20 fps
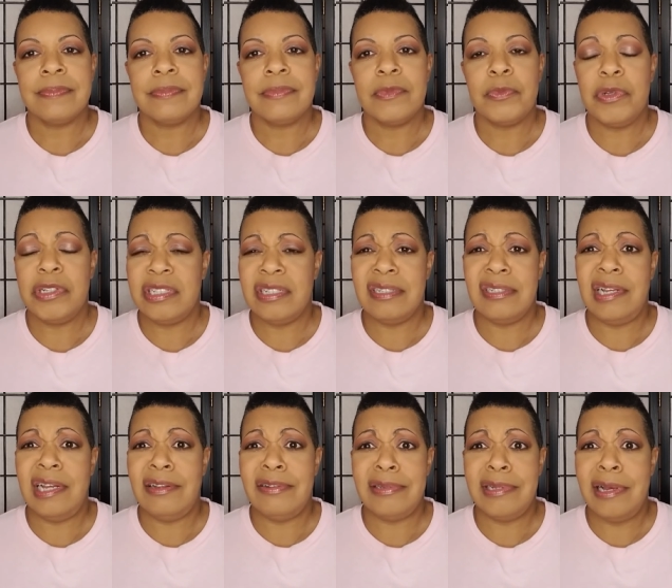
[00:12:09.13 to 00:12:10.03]
Which is
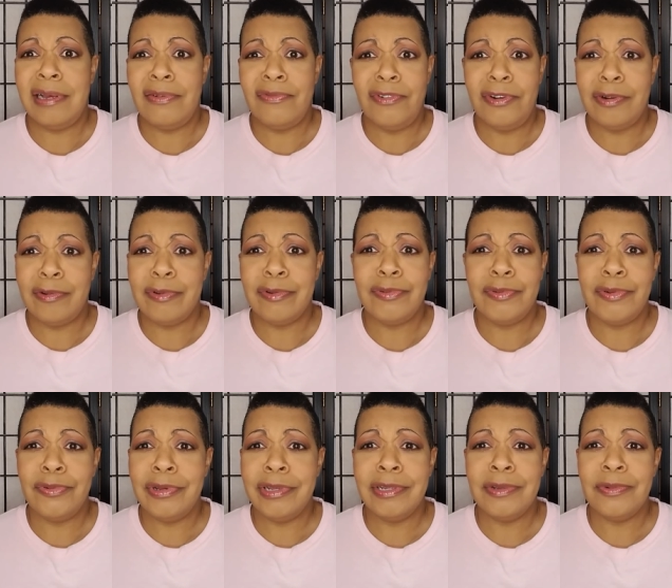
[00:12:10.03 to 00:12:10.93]
outside of our
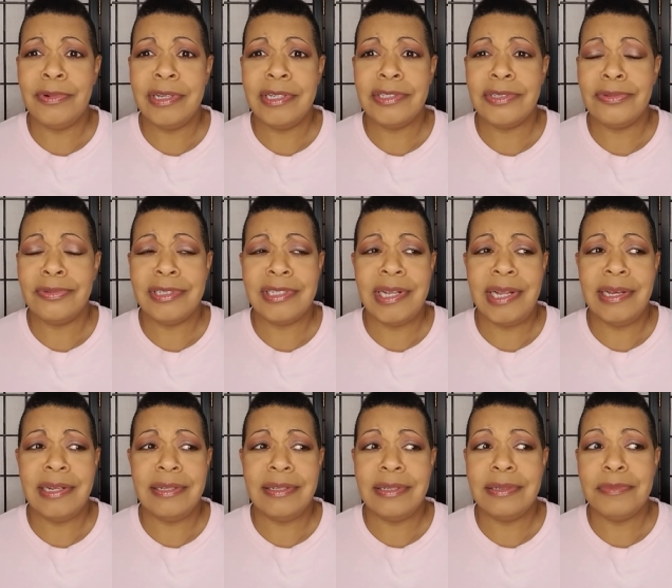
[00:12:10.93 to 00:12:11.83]
control anyway, so it's
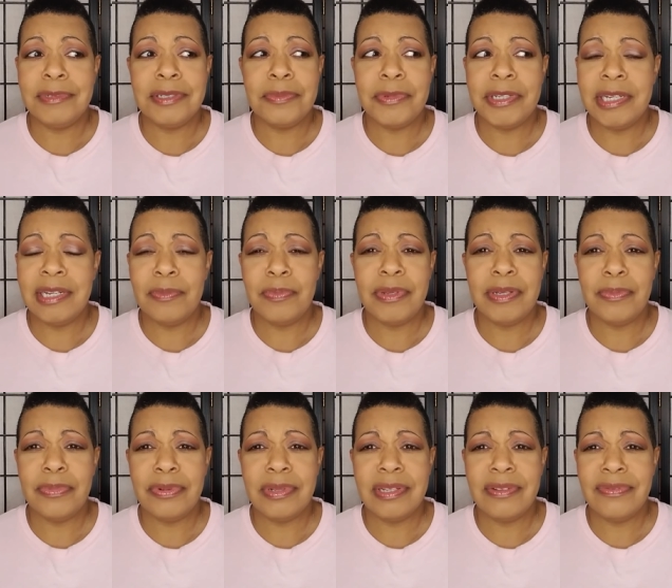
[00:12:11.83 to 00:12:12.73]
like dumb to me that
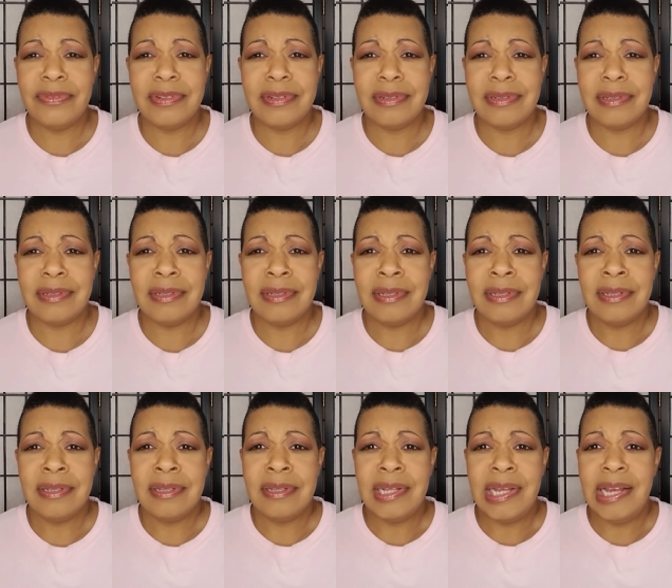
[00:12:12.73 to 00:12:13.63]
people even
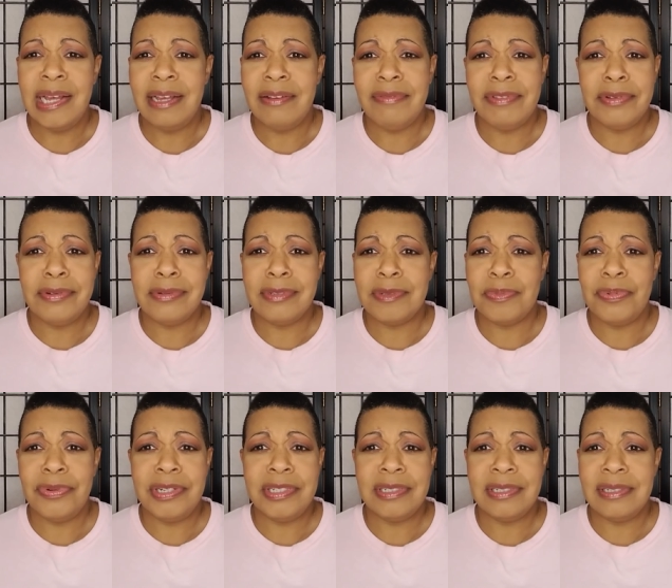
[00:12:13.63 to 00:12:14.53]
have those
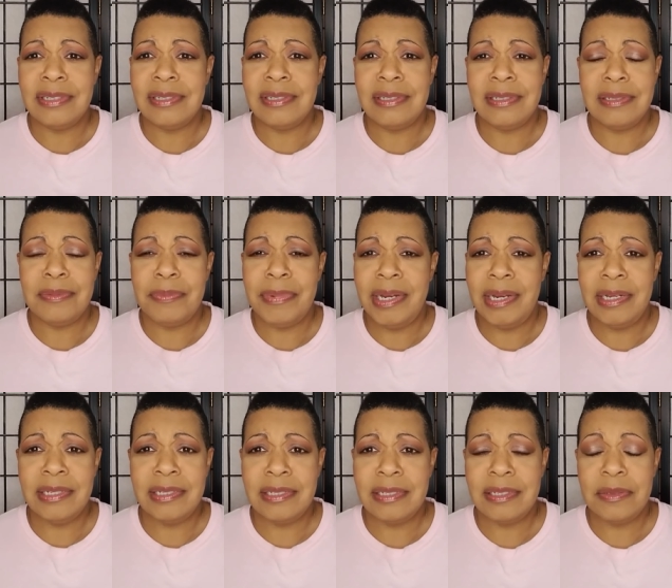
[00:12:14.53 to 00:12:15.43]
prejudices and
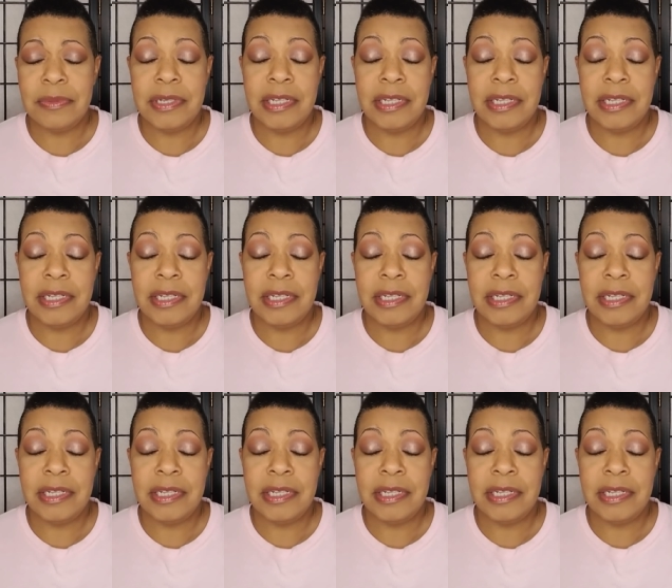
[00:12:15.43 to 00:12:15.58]
biases.